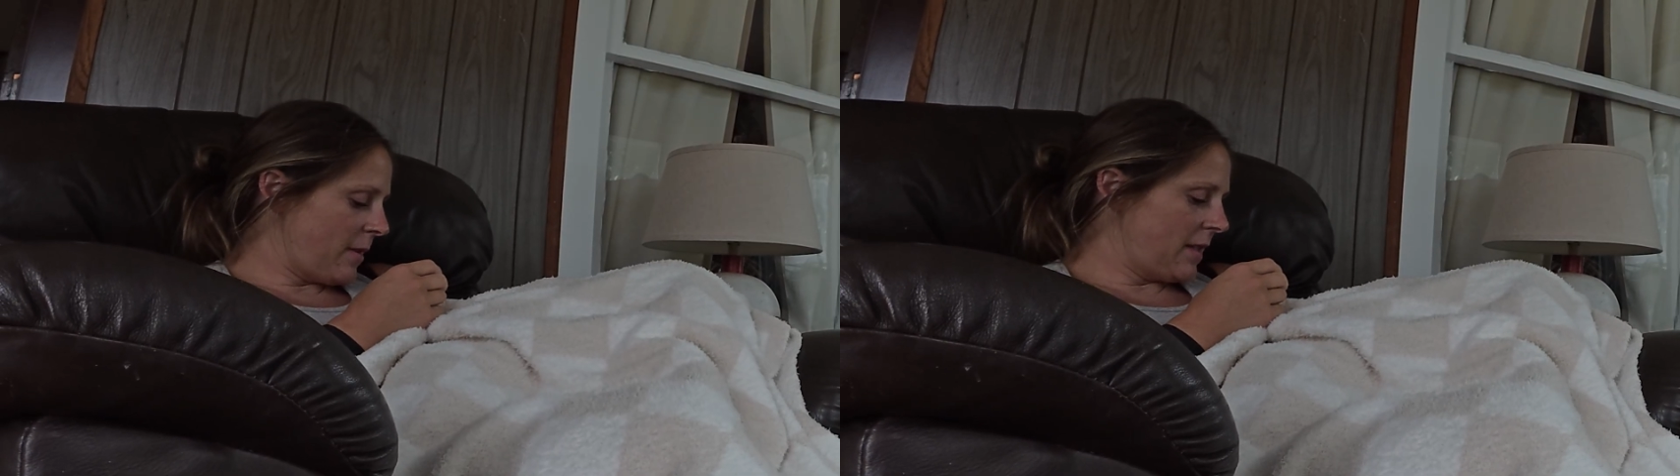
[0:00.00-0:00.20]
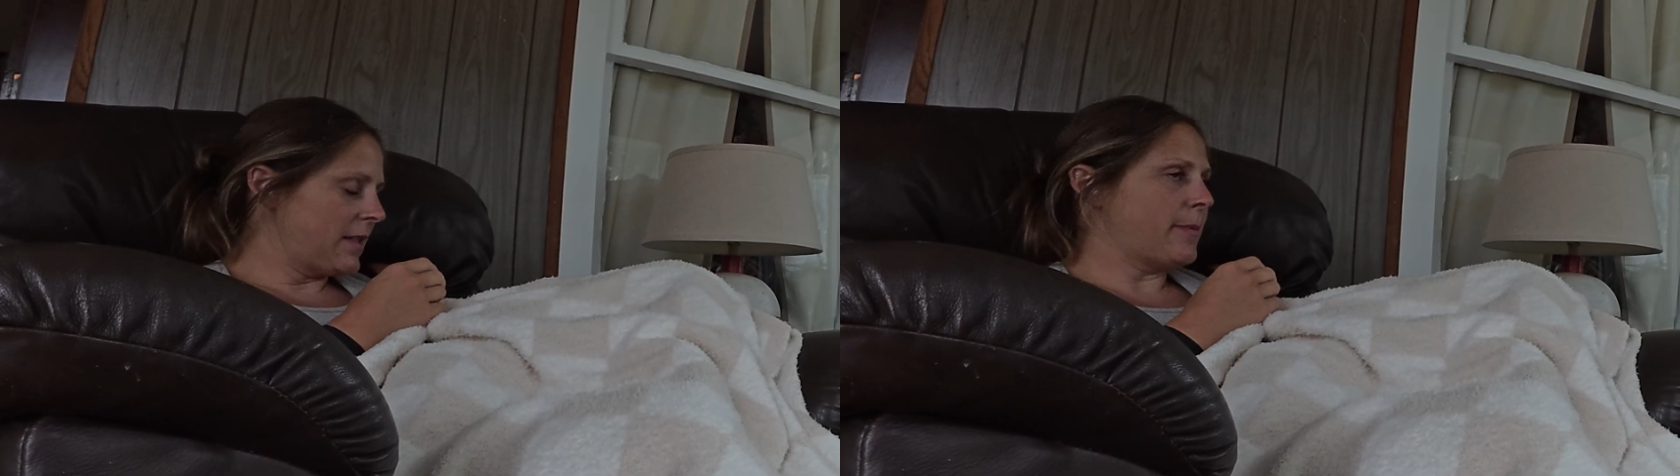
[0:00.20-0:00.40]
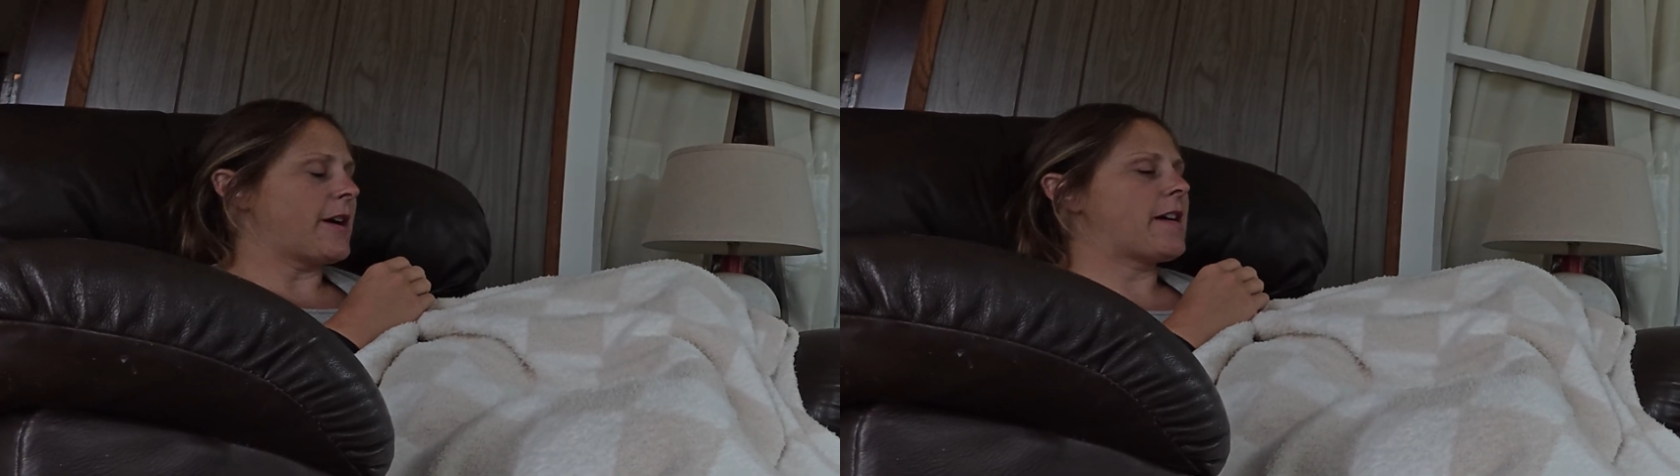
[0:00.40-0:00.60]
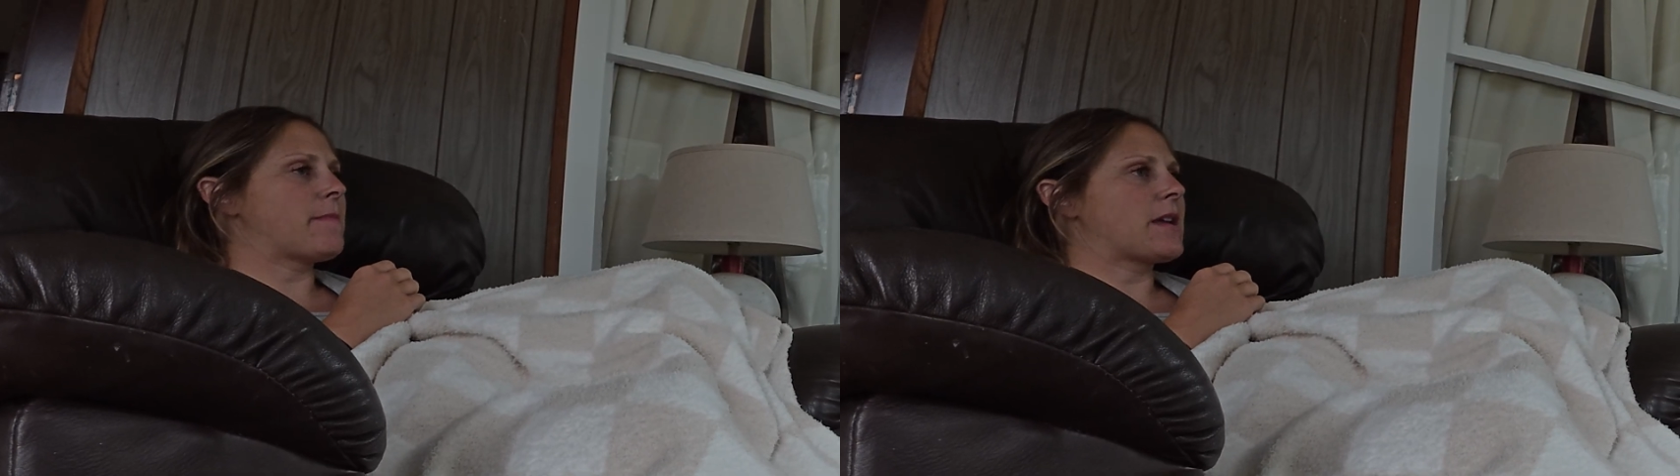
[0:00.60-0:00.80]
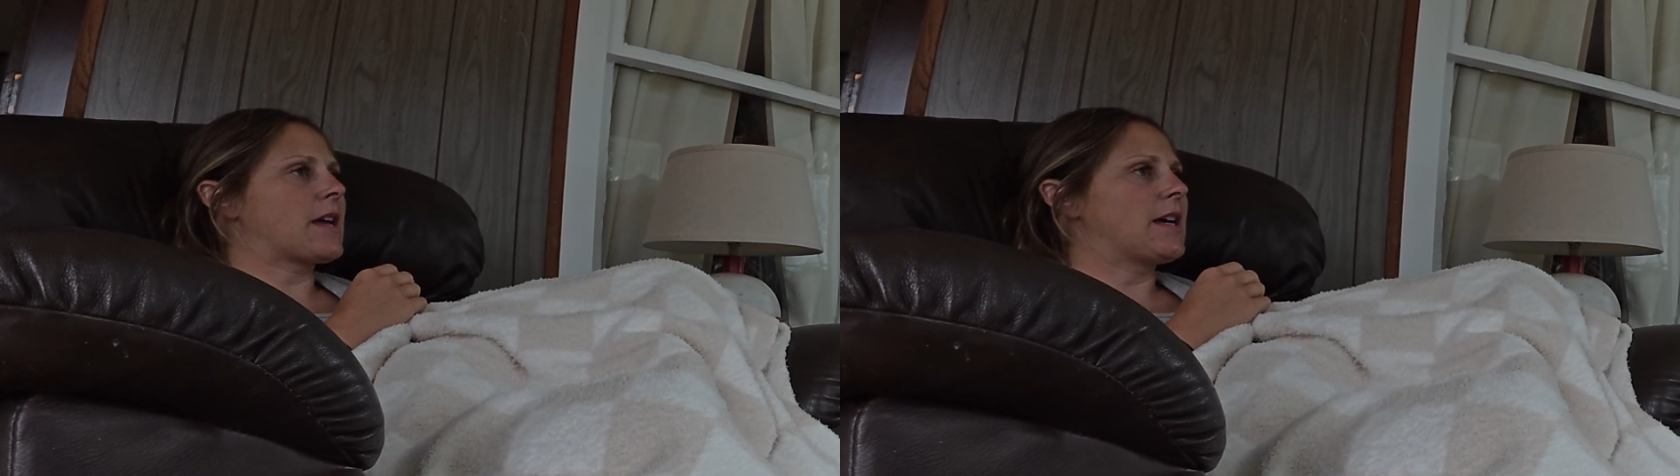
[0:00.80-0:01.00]
minutes
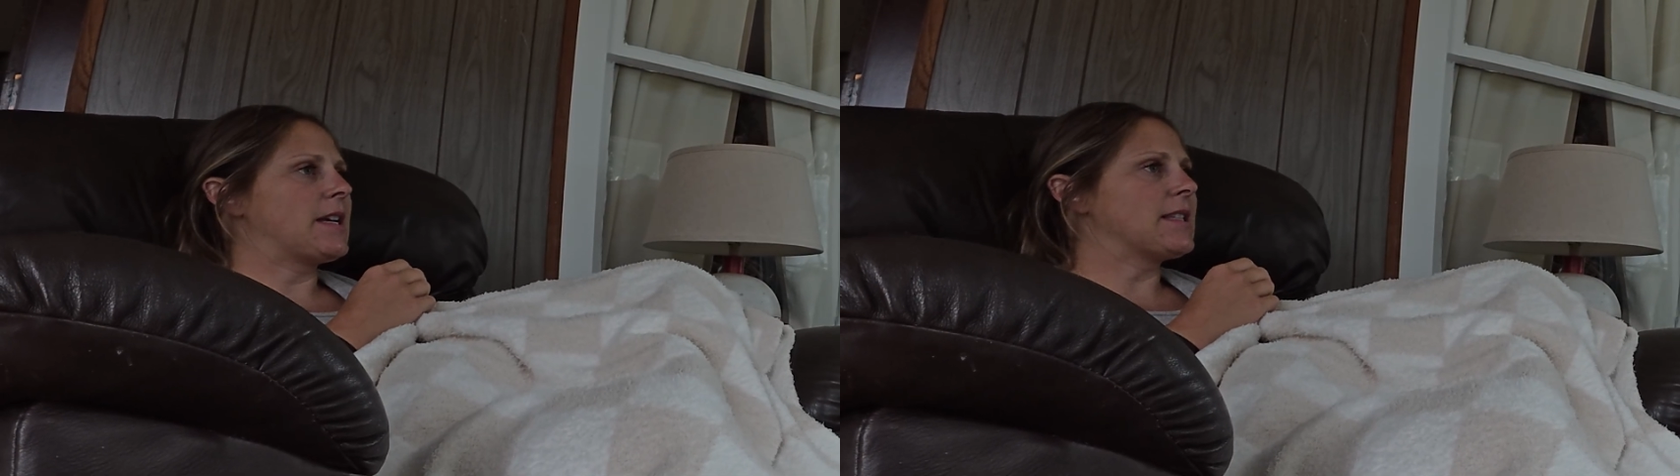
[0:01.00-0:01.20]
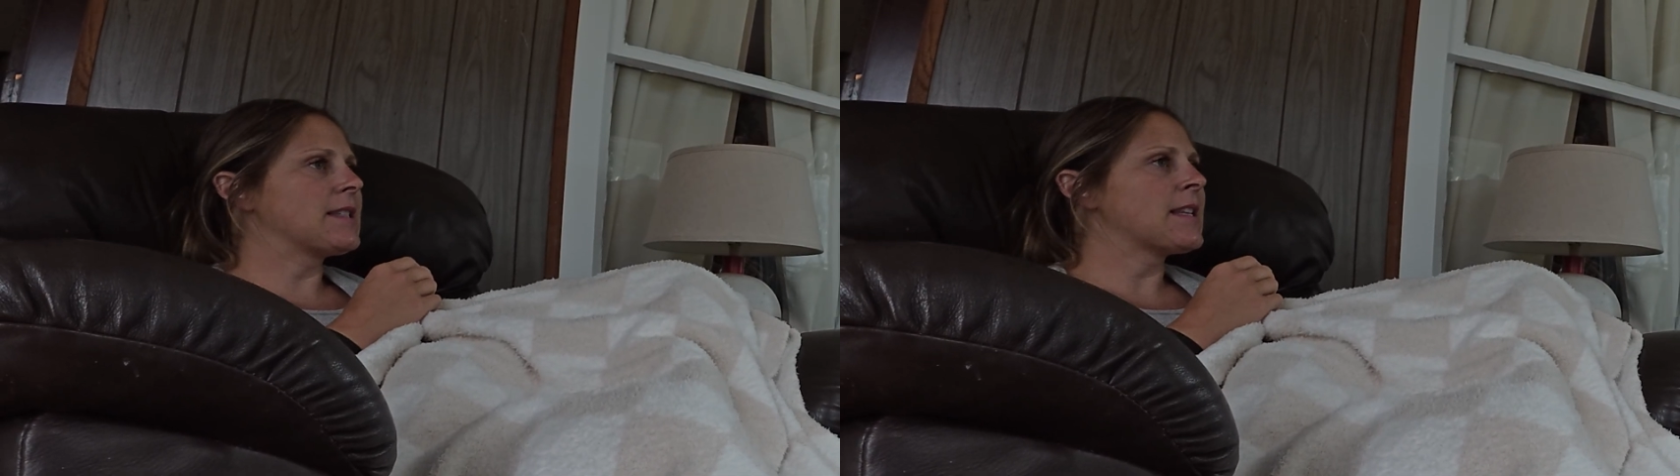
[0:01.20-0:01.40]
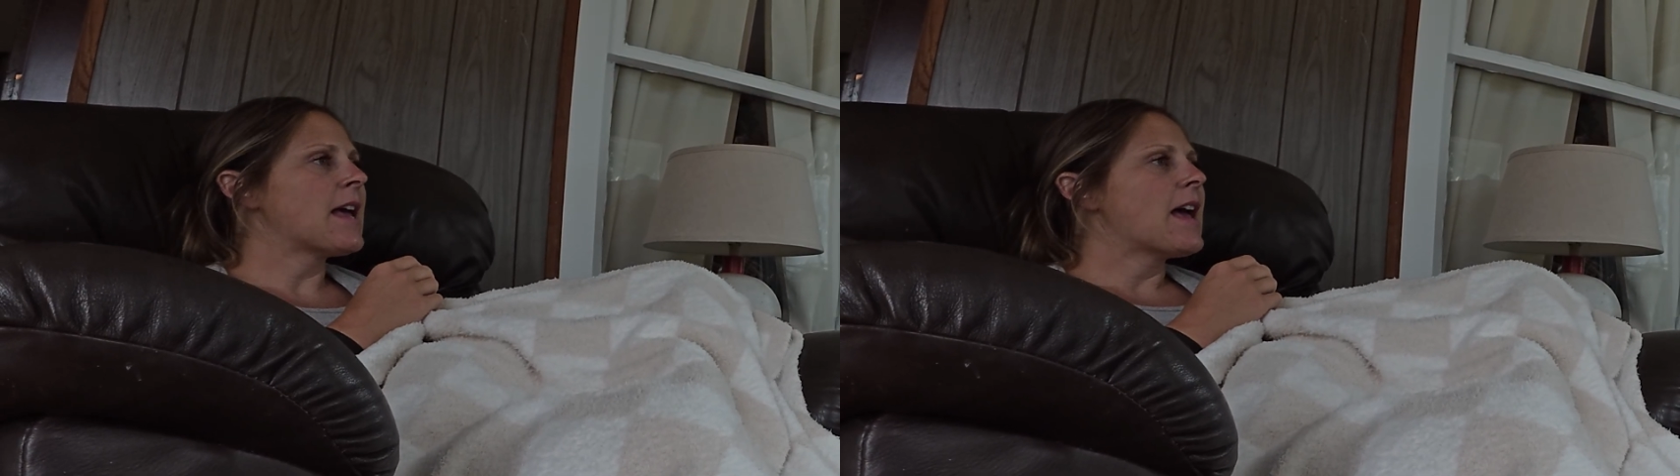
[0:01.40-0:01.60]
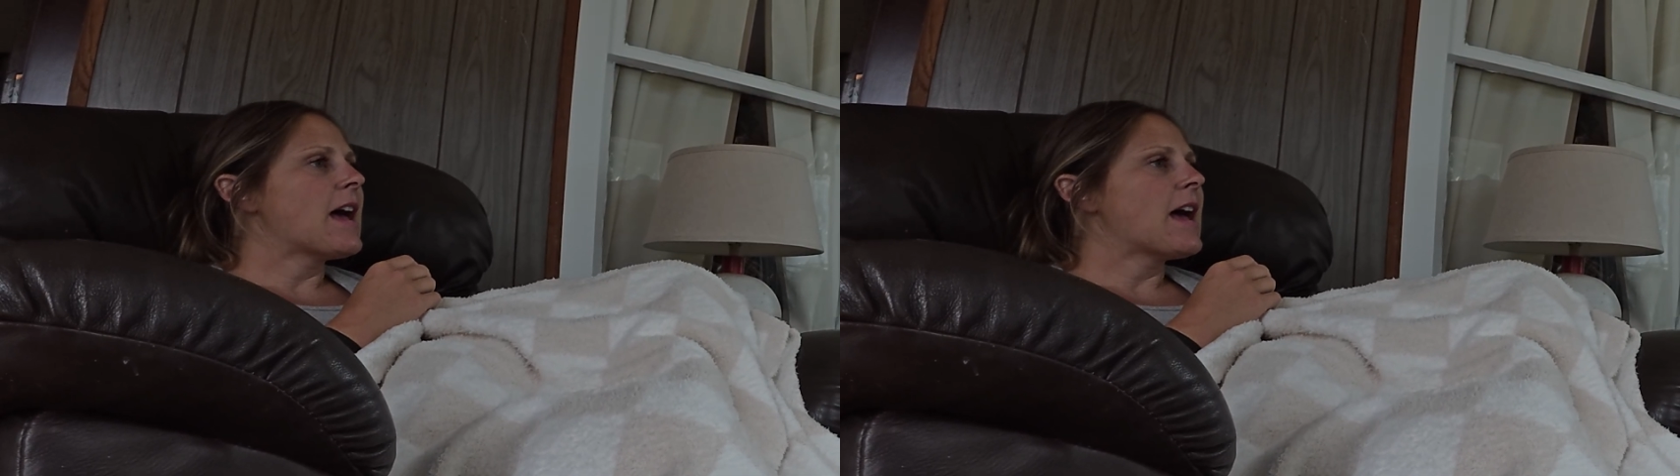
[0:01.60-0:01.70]
apart, because